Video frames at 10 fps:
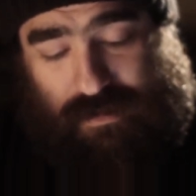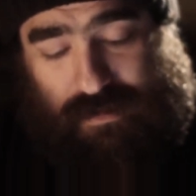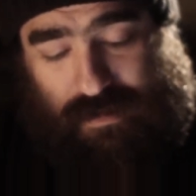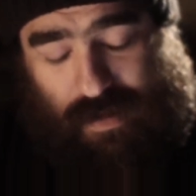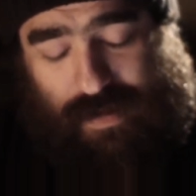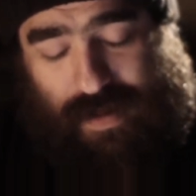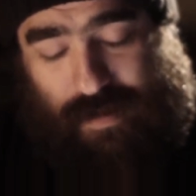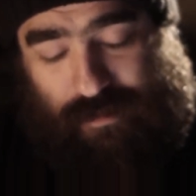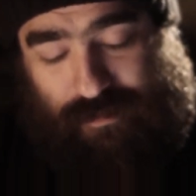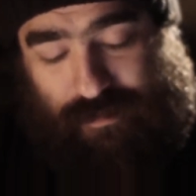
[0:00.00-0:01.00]
Okay,
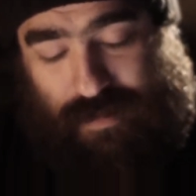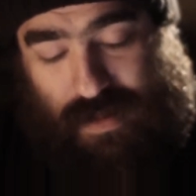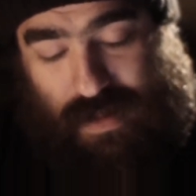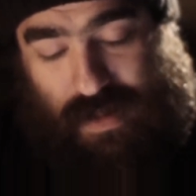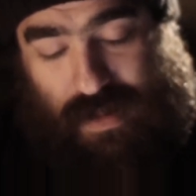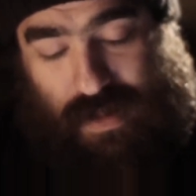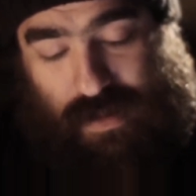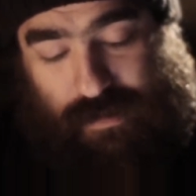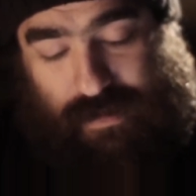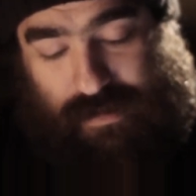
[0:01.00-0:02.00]
I'm
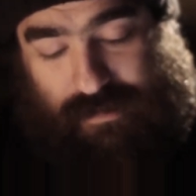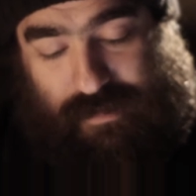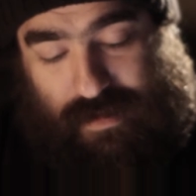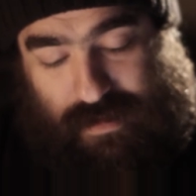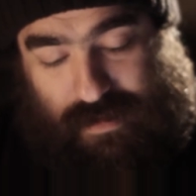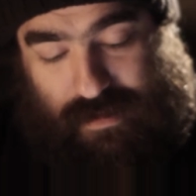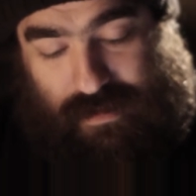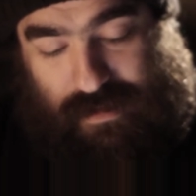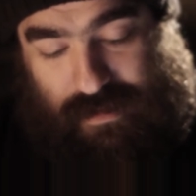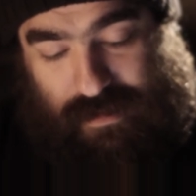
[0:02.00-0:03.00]
looking at a
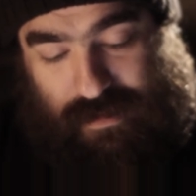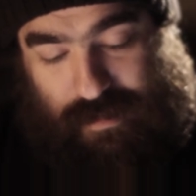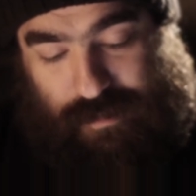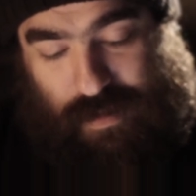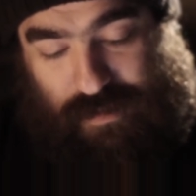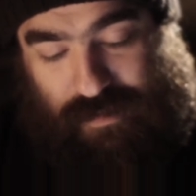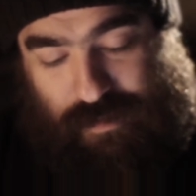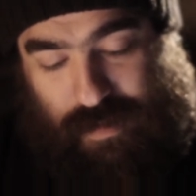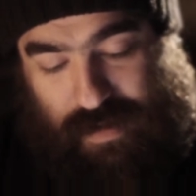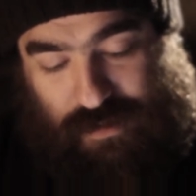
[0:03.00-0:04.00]
post
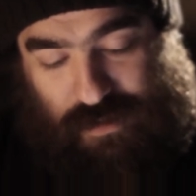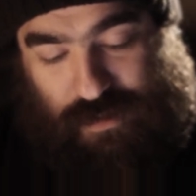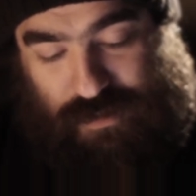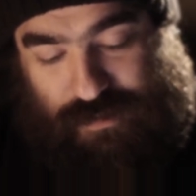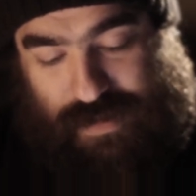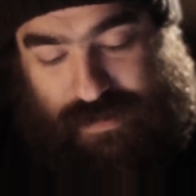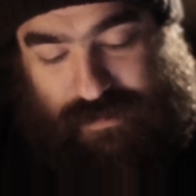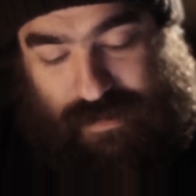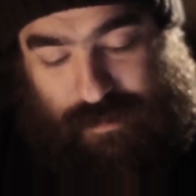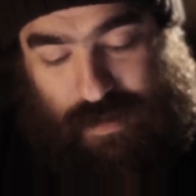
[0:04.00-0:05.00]
by George Ricks.
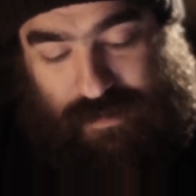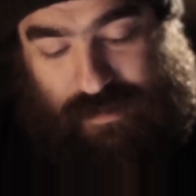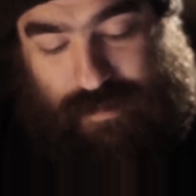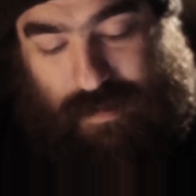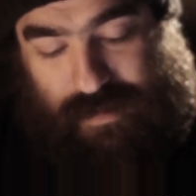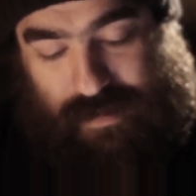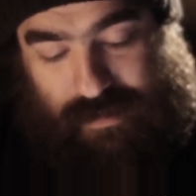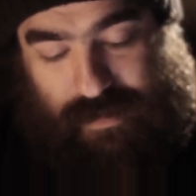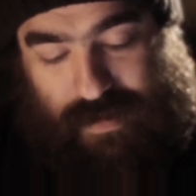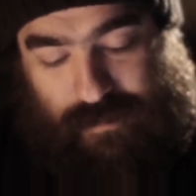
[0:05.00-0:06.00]
He posted
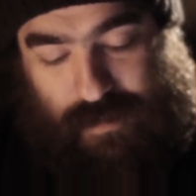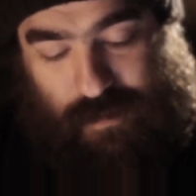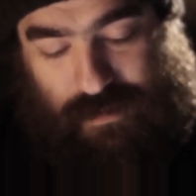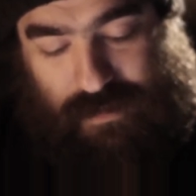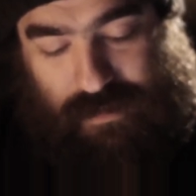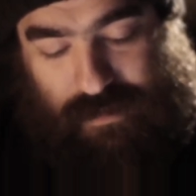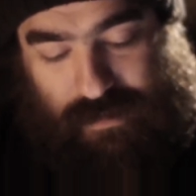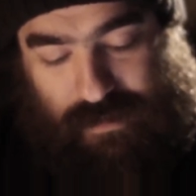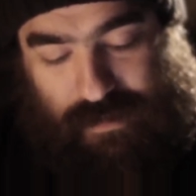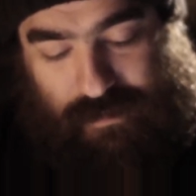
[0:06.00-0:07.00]
publicly, "I've been watching
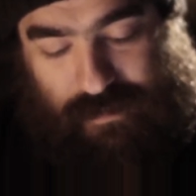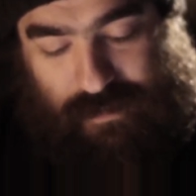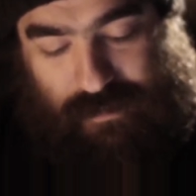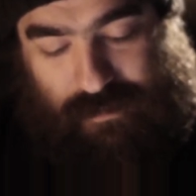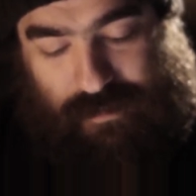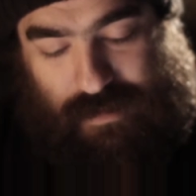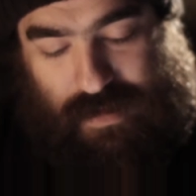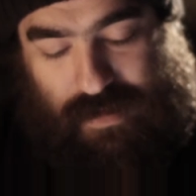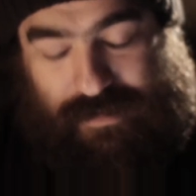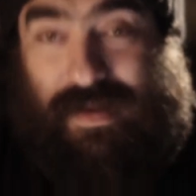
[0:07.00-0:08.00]
the film
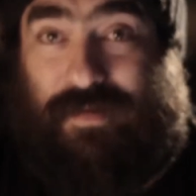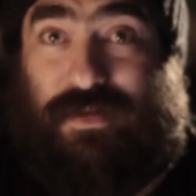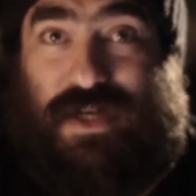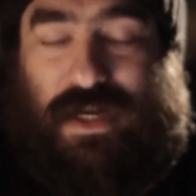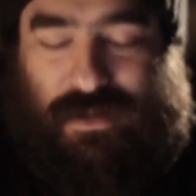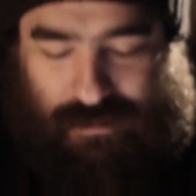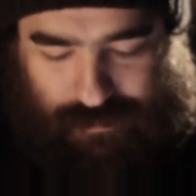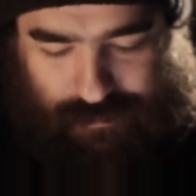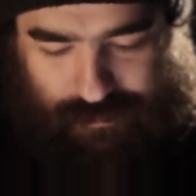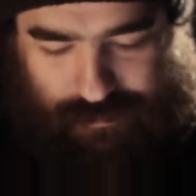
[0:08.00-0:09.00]
Dave the Jackal
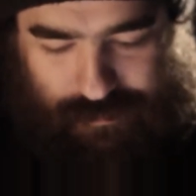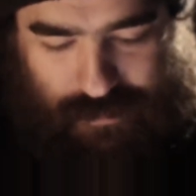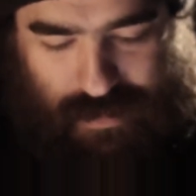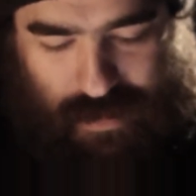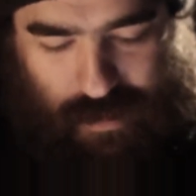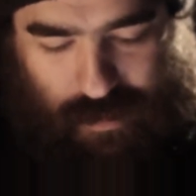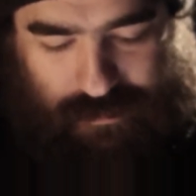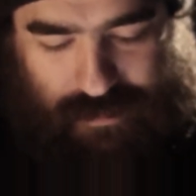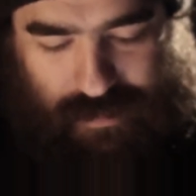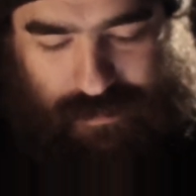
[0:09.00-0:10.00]
on
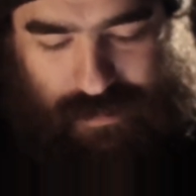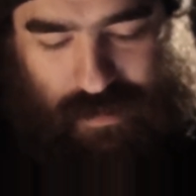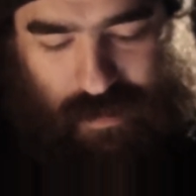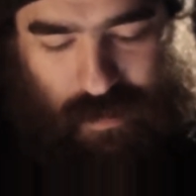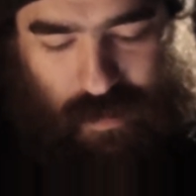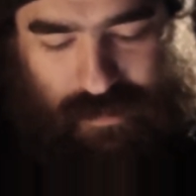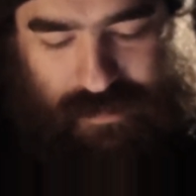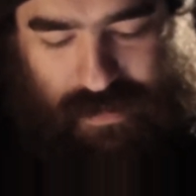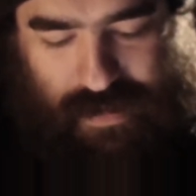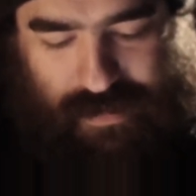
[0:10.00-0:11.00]
TV. What I
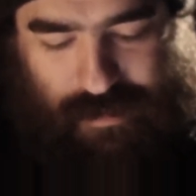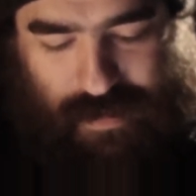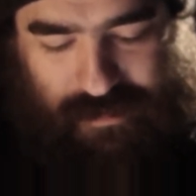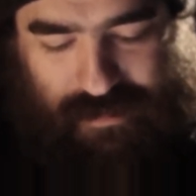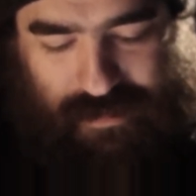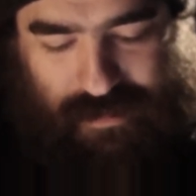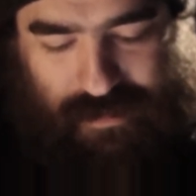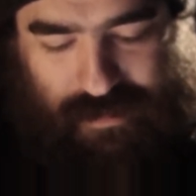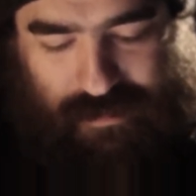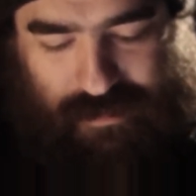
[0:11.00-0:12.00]
like about it
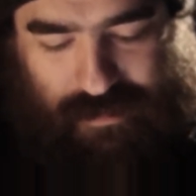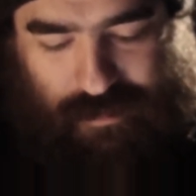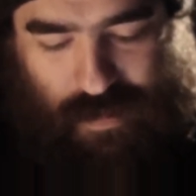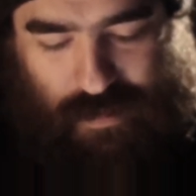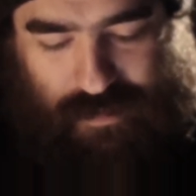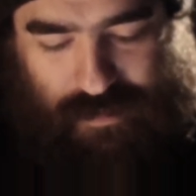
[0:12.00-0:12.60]
most